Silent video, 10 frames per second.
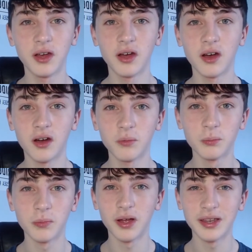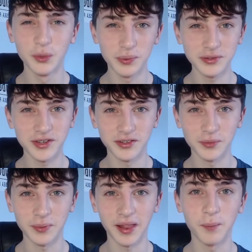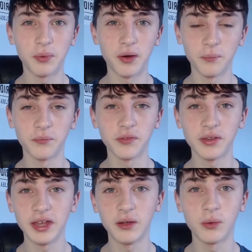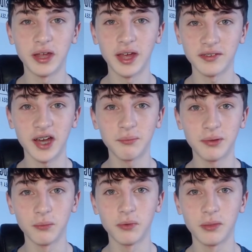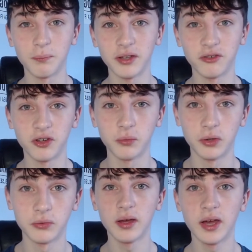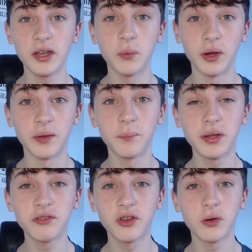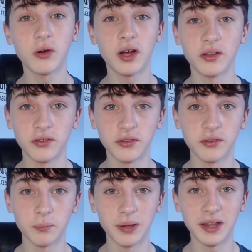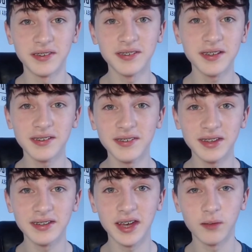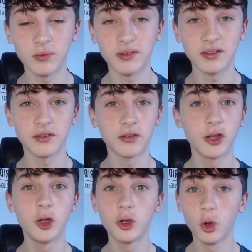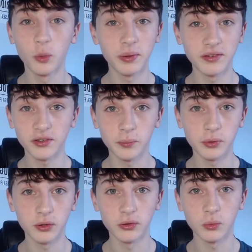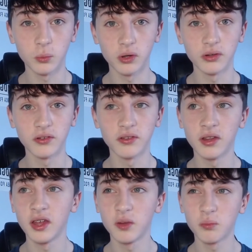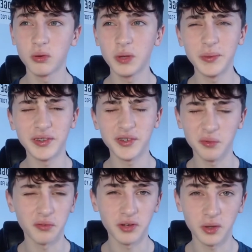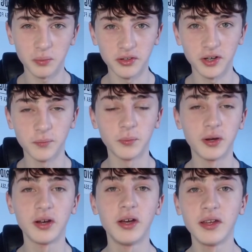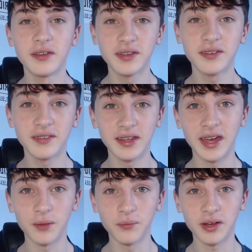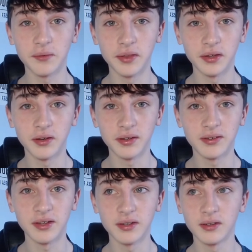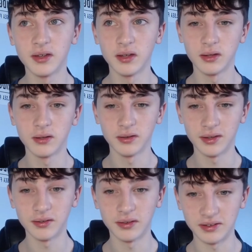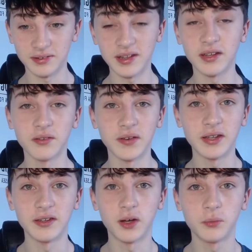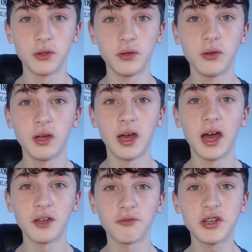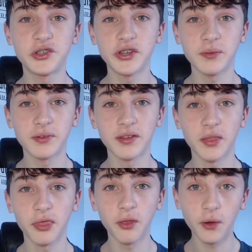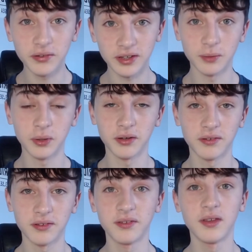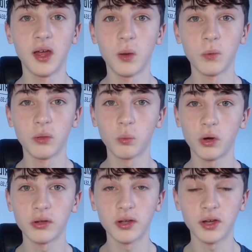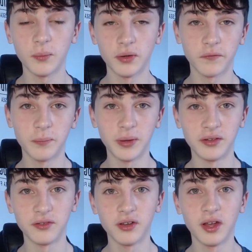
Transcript: I'm a little bit jealous about that, but I'm equally as happy with Ben Chilwell. Anyway, Ben Chilwell has played 16 games this season, not been subbed on once, probably been subbed off a couple of times, but 16 games out of the 19 that these stats have added up to. And Reece James has had 13 appearances, with one coming off the bench.